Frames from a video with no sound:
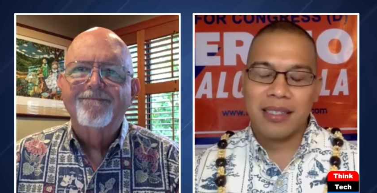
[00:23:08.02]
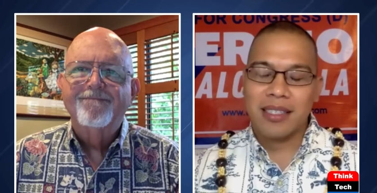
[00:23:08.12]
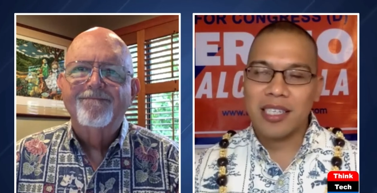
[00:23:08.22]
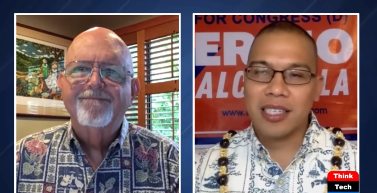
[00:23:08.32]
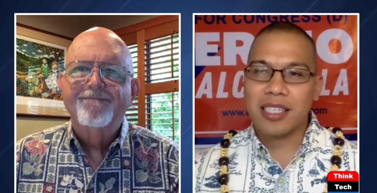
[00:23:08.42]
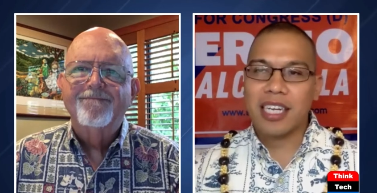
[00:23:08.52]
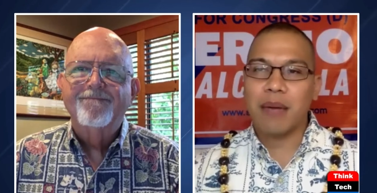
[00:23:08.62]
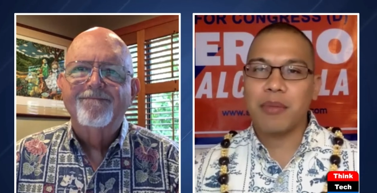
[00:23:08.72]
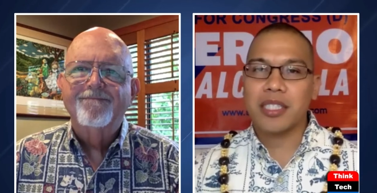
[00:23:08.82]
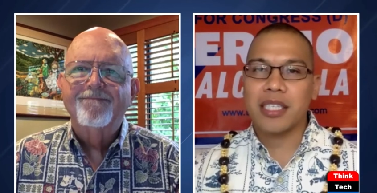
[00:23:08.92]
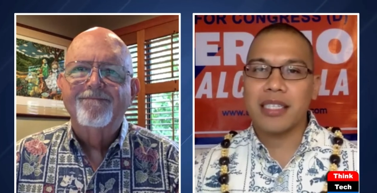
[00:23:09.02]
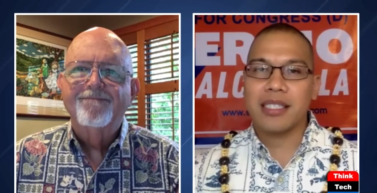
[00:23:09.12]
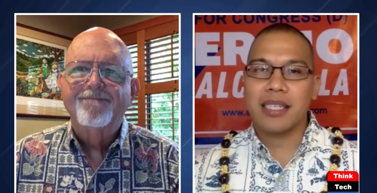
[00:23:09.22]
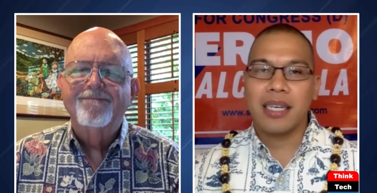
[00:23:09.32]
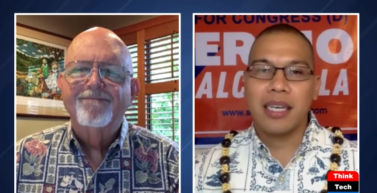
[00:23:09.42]
Speaker 1: such as common sense,
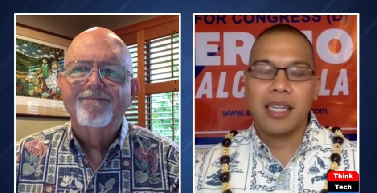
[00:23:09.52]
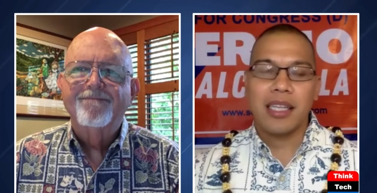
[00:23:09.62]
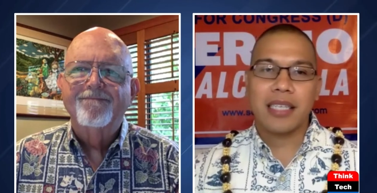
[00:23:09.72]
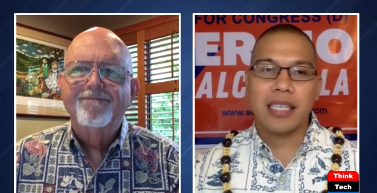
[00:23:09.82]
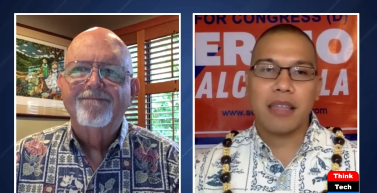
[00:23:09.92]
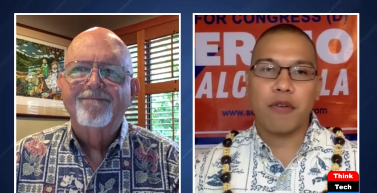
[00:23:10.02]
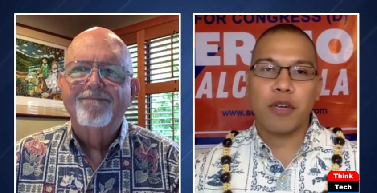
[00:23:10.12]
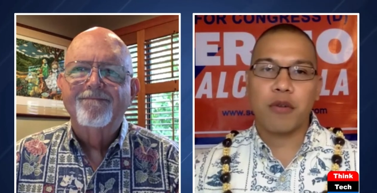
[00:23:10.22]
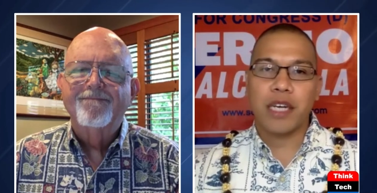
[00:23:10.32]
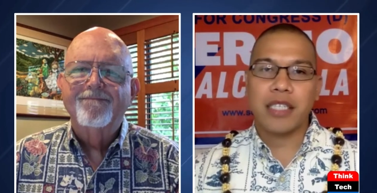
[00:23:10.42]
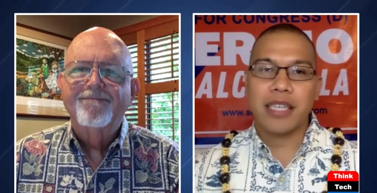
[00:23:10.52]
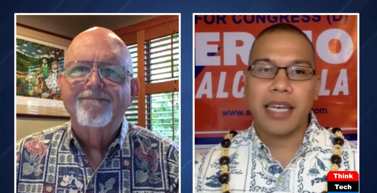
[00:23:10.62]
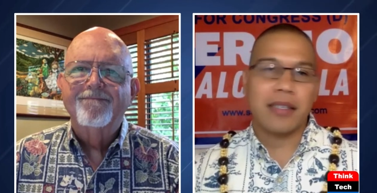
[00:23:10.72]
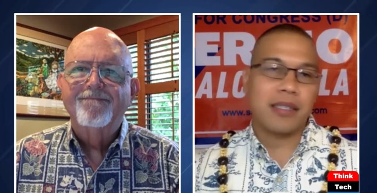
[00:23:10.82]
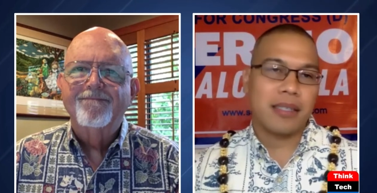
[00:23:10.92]
things like the Voting Rights Act, are
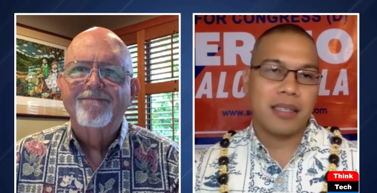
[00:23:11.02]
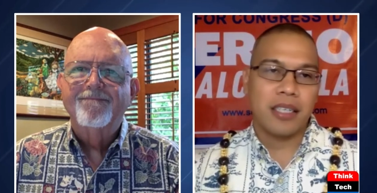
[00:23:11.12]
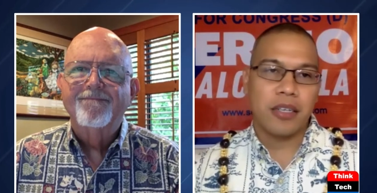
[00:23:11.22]
you